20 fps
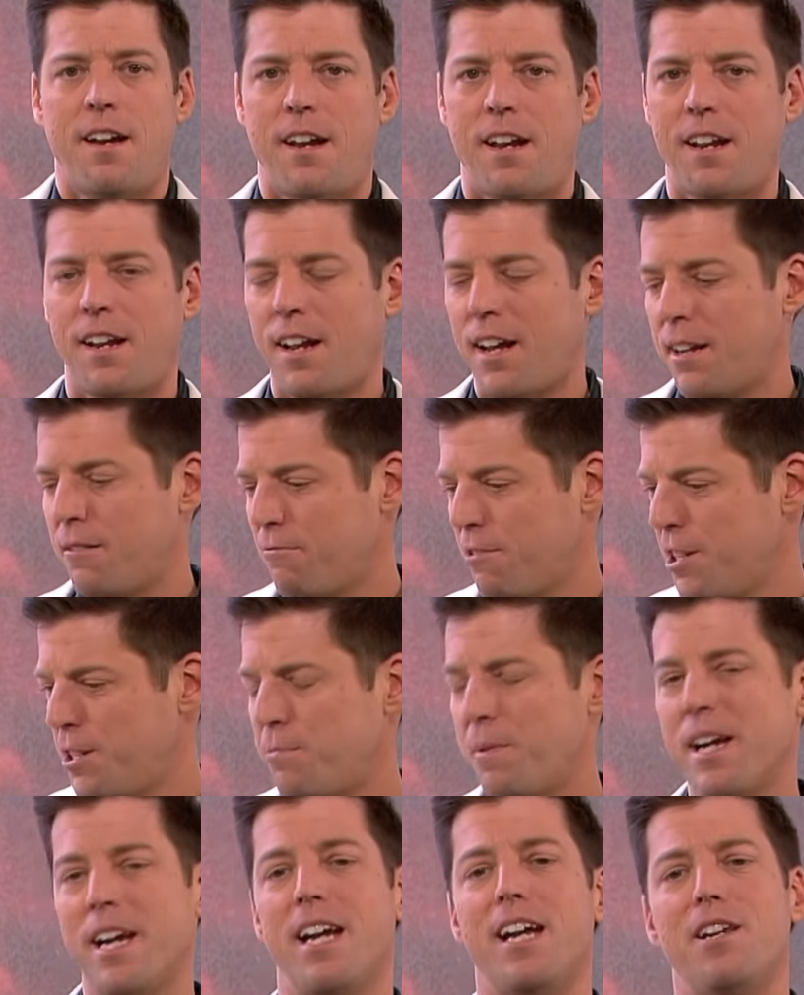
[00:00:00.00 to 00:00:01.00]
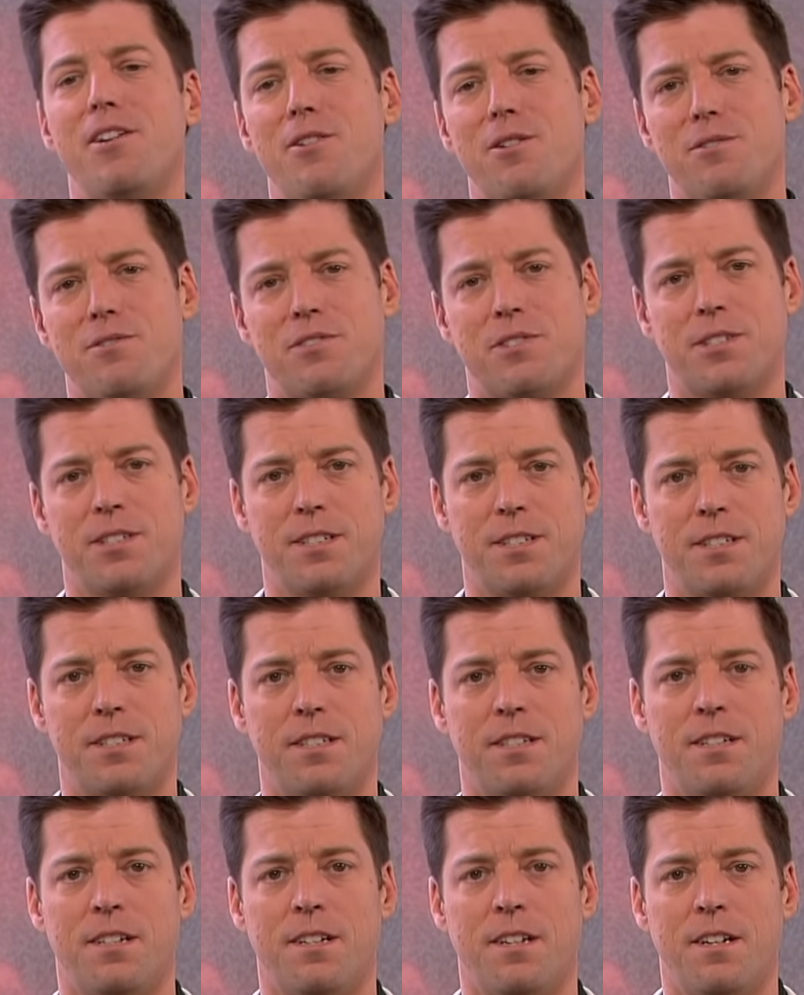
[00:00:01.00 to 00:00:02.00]
And I reached my hand over,
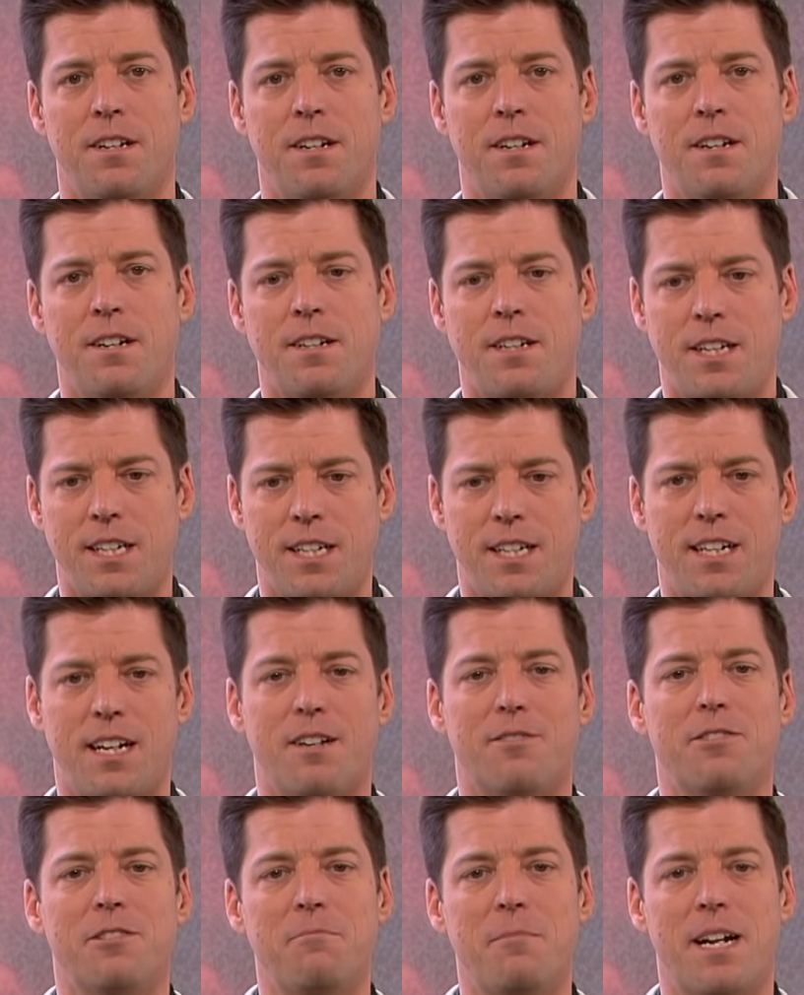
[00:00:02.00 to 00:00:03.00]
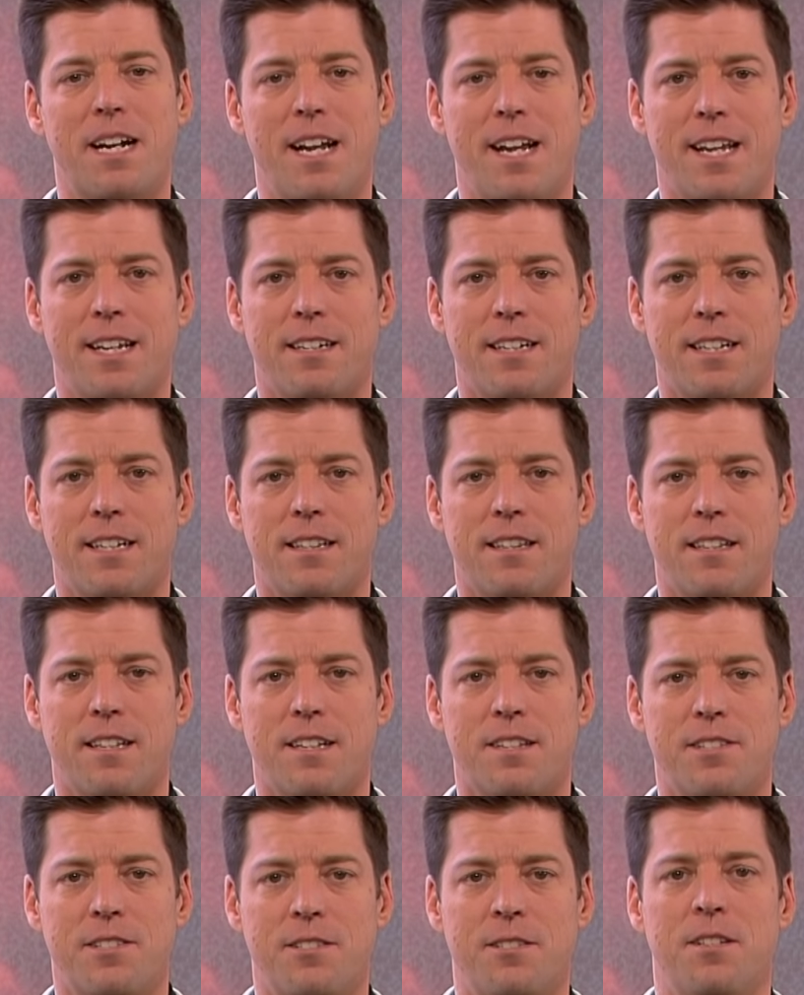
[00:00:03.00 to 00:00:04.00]
and he covered my hand like
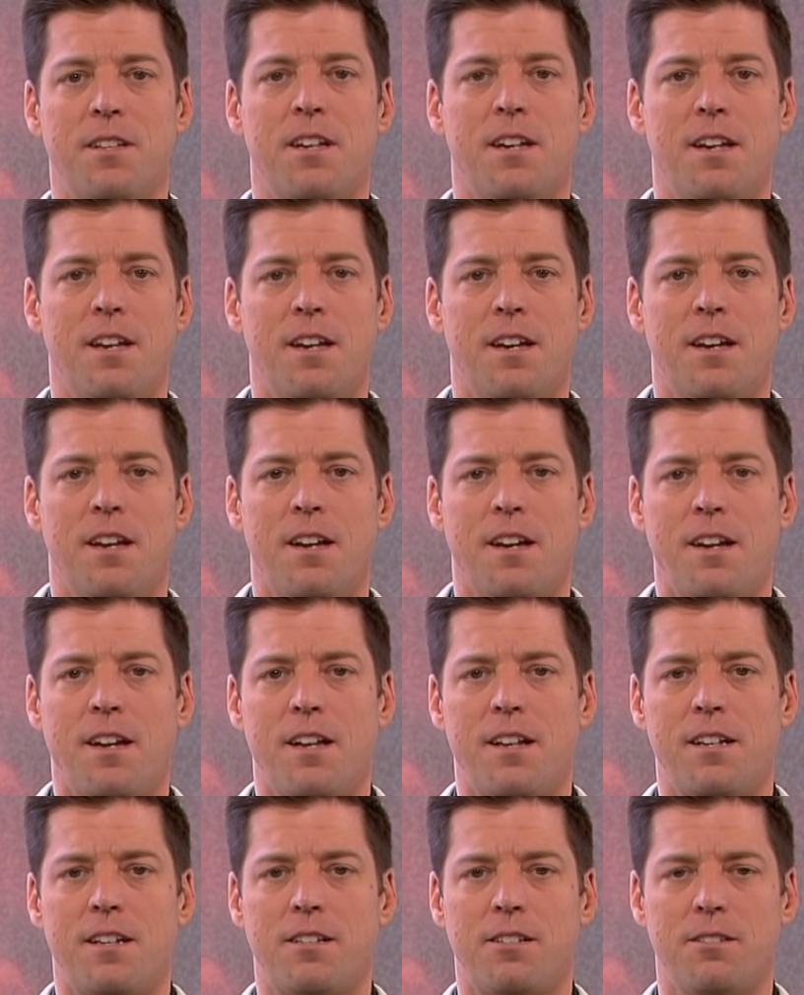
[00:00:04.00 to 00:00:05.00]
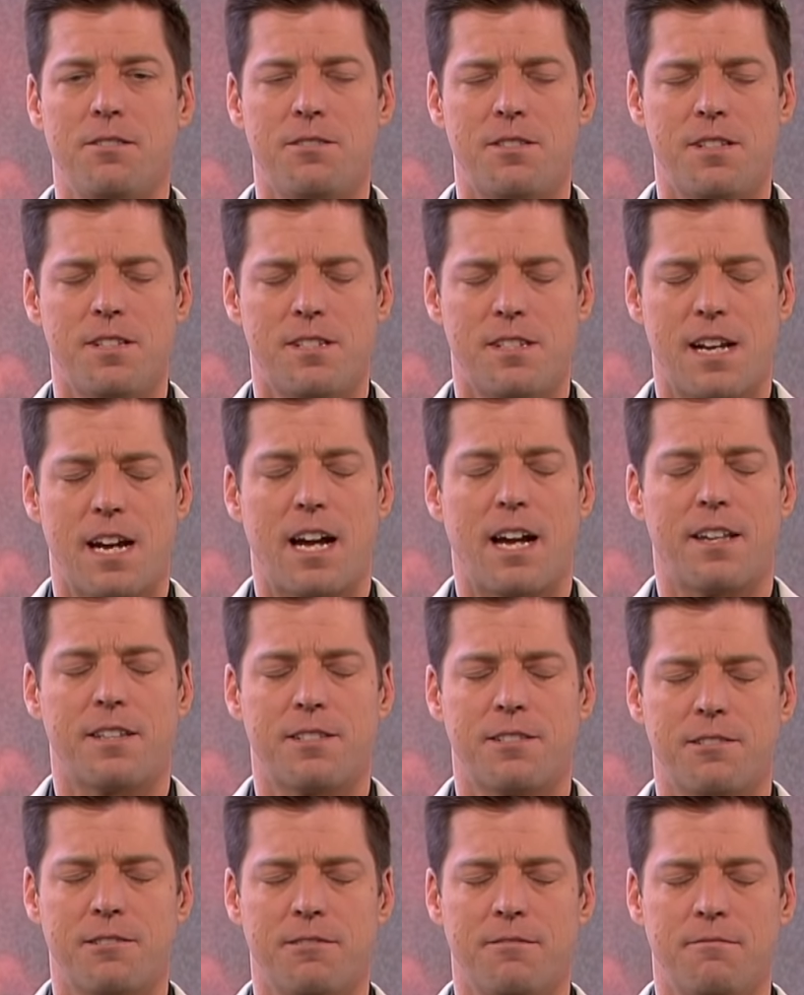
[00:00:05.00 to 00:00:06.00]
this, and he closed his
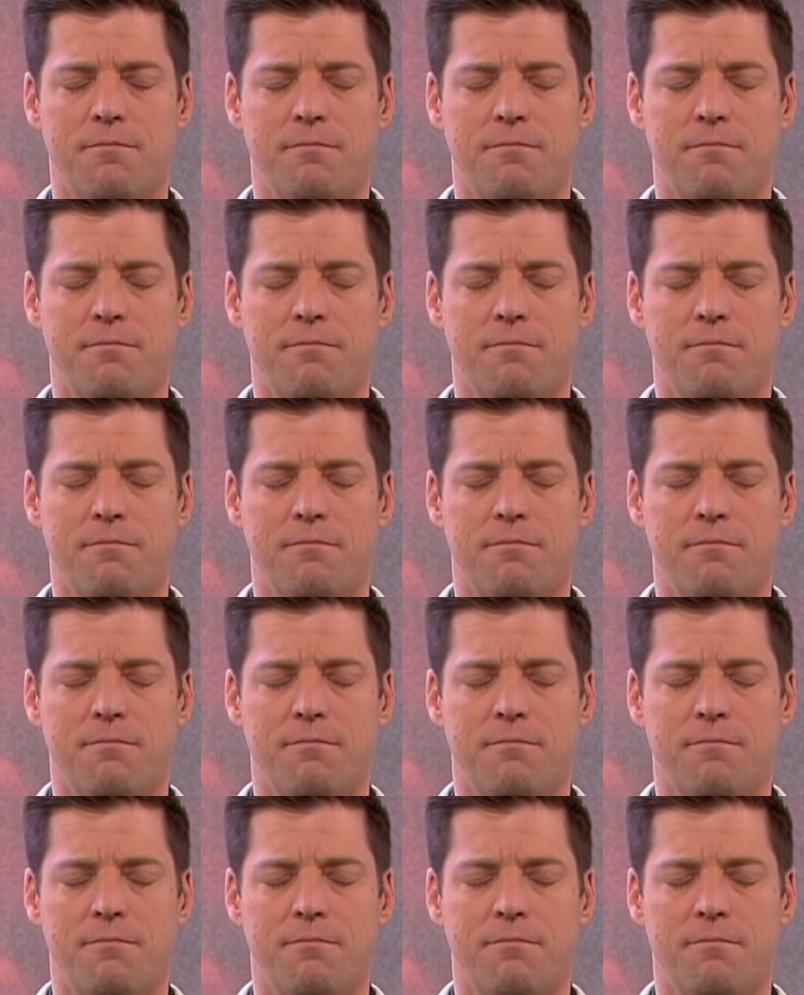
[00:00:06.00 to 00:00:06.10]
eyes.